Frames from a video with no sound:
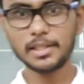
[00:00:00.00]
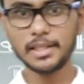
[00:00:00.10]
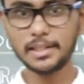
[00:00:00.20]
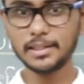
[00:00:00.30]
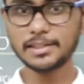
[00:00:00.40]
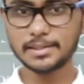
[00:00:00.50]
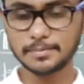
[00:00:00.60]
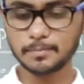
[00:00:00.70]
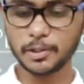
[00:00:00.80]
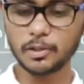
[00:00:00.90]
in
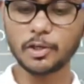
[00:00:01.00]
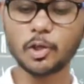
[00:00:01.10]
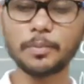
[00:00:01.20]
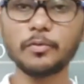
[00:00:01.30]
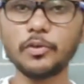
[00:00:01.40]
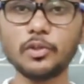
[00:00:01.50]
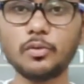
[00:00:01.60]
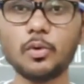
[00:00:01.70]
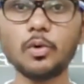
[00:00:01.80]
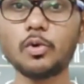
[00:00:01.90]
this particular topic we
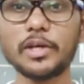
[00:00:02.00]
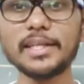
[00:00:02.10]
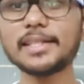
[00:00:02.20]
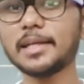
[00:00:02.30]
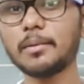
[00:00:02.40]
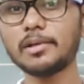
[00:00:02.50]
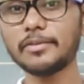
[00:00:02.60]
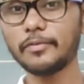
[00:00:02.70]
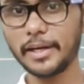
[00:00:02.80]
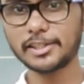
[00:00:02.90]
don't know anything about
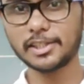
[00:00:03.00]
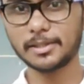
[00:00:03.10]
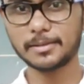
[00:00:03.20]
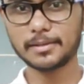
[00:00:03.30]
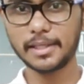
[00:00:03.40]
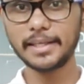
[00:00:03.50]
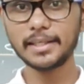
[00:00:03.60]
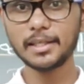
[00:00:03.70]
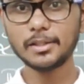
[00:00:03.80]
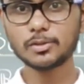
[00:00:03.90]
refraction,
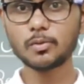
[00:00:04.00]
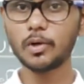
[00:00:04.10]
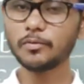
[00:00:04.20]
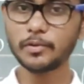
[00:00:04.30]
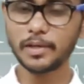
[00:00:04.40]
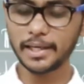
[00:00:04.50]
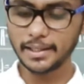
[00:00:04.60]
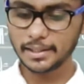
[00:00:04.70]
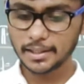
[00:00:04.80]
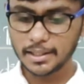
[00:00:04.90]
right? So what we will get?
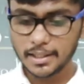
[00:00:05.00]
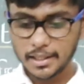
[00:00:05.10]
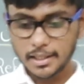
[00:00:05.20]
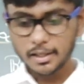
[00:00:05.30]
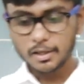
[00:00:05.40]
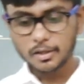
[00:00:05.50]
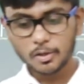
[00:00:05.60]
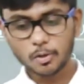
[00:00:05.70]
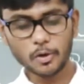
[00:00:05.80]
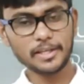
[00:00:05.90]

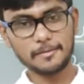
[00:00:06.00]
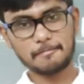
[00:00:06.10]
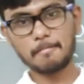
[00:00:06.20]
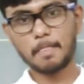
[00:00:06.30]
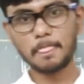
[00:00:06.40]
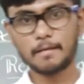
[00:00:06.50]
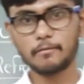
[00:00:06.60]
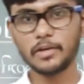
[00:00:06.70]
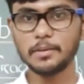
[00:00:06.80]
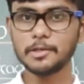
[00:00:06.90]
Coin.
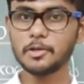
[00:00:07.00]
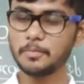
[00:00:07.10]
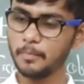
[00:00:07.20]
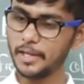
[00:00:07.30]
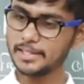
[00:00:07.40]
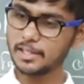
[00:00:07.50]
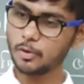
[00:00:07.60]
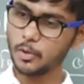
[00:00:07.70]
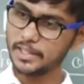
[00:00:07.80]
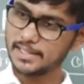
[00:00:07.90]
Whenever you place a
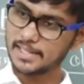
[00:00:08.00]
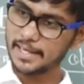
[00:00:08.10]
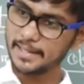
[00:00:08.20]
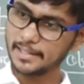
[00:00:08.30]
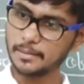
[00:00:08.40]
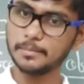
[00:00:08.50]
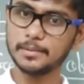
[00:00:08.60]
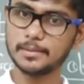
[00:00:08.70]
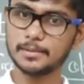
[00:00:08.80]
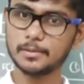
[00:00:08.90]
coin inside a tub,
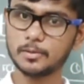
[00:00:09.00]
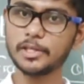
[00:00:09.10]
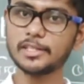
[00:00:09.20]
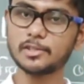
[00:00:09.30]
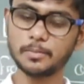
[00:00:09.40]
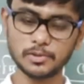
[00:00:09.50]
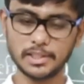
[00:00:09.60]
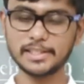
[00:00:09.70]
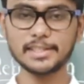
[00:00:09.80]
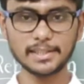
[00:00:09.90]
okay, suppose
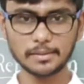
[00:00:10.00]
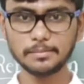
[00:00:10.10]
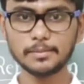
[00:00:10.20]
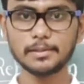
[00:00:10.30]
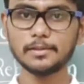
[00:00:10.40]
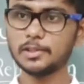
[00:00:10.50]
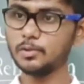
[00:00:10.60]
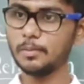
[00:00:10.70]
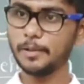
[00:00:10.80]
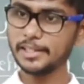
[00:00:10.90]
there is a tub, you
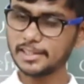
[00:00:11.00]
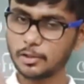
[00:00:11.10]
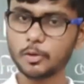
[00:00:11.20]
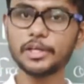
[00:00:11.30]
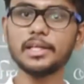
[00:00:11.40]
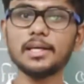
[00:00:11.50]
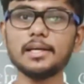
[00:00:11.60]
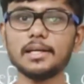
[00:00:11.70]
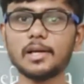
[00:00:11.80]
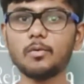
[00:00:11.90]
will place a coin.
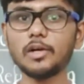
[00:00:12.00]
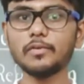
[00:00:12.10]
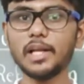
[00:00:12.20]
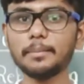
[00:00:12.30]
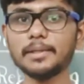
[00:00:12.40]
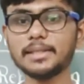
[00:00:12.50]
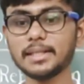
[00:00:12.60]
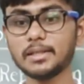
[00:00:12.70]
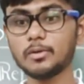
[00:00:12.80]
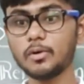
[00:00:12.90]
Now what will happen?
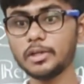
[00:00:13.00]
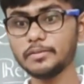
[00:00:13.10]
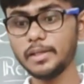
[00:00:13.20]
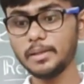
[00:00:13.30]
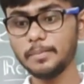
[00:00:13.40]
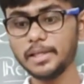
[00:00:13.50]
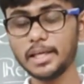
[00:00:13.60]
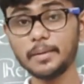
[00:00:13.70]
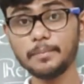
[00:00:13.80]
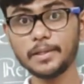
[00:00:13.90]
The coin will be
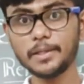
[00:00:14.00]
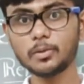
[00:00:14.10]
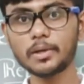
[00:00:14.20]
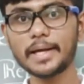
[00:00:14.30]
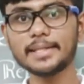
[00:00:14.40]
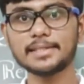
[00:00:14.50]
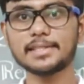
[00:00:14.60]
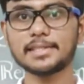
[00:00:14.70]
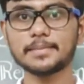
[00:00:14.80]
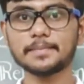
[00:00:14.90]
appear to
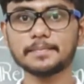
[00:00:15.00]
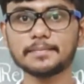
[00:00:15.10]
rise,